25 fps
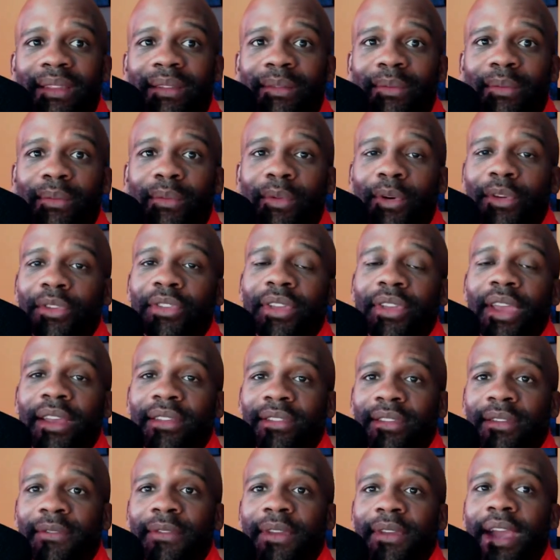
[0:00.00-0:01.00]
Worst
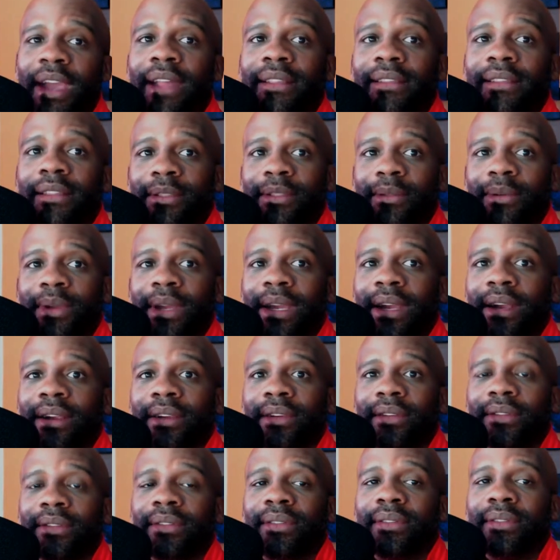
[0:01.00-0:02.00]
case, if he got the three
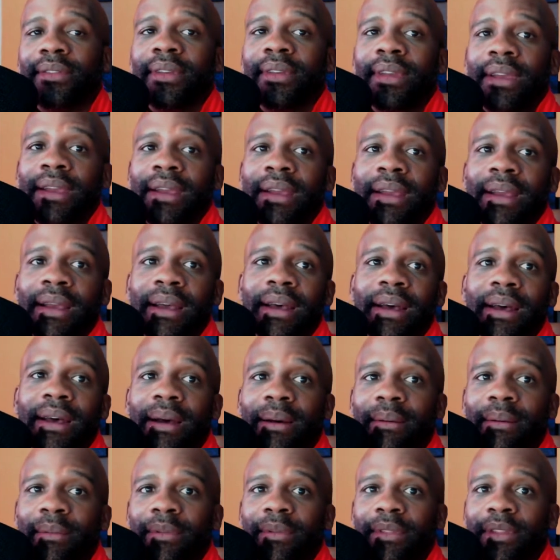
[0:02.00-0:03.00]
years,
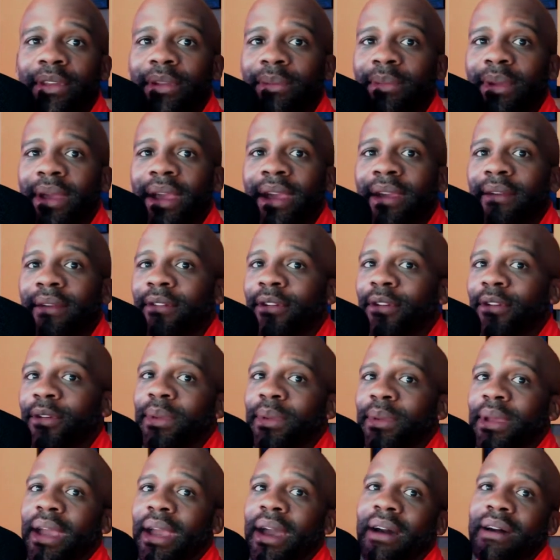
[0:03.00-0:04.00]
uh, with good behavior, he'll
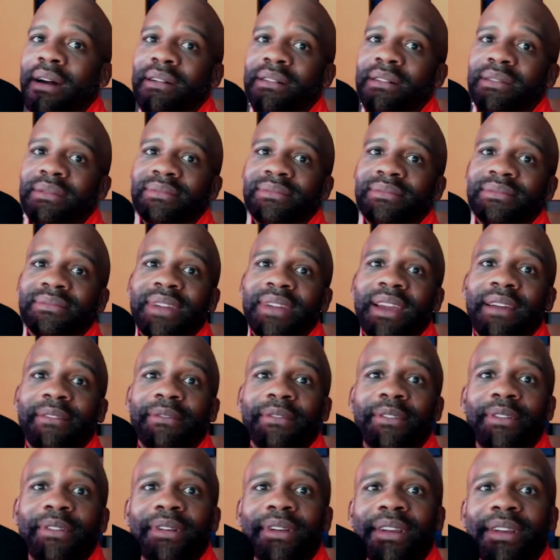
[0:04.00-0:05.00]
be out
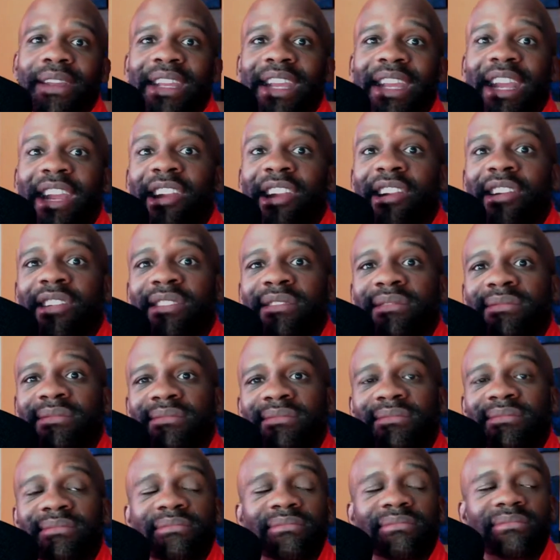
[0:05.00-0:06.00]
after a year.
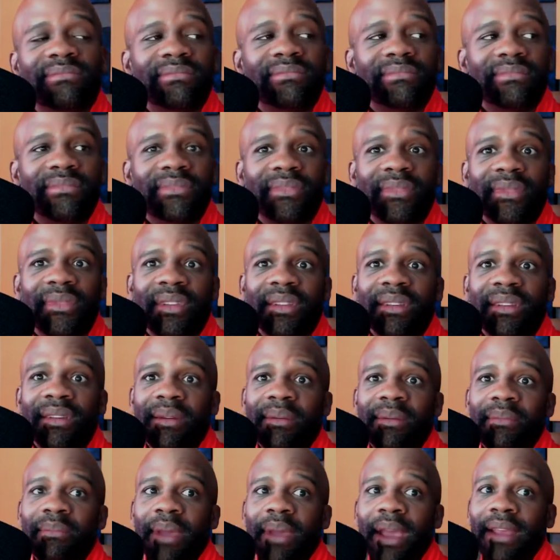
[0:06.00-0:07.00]

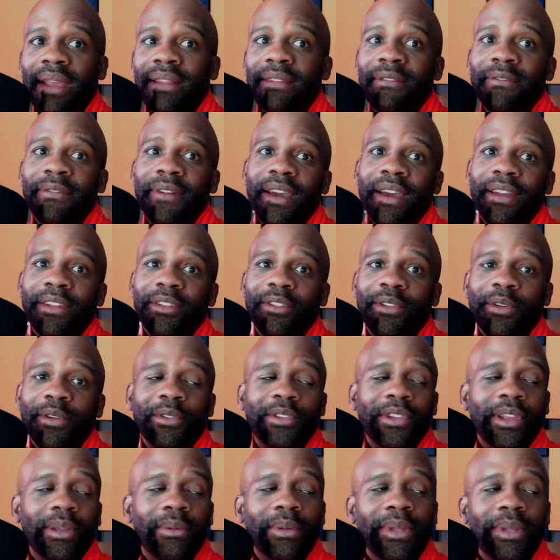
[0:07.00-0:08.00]
Paying the fine
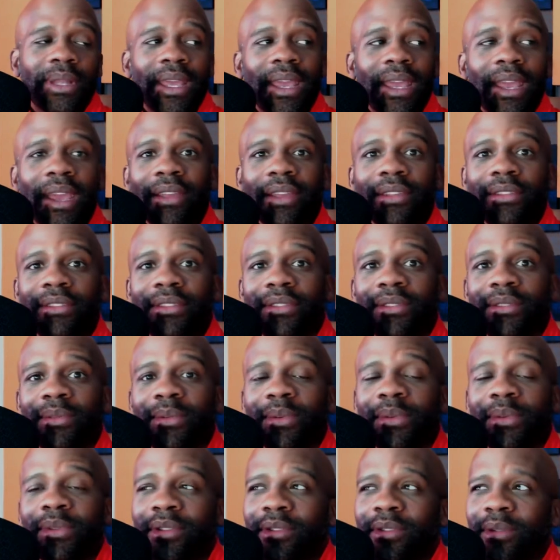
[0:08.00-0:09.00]
associated with the case
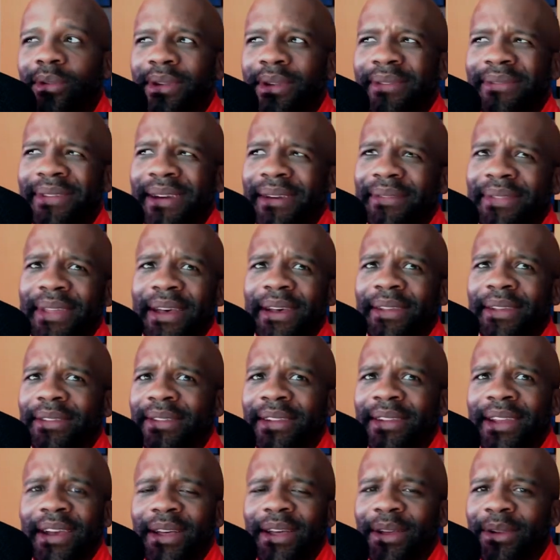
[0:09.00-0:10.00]
was it twenty five thousand
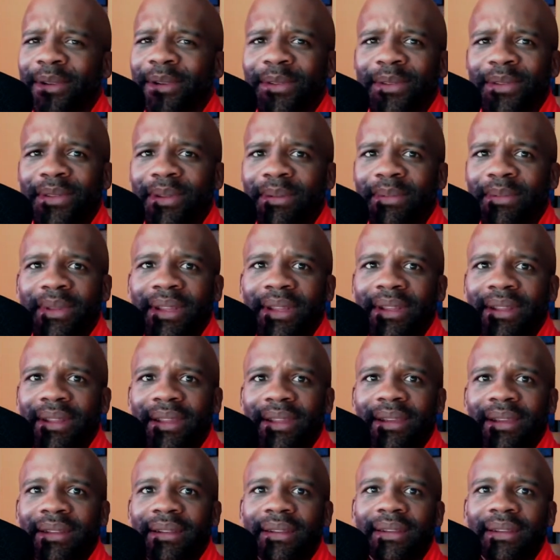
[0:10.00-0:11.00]
dollars or something like that.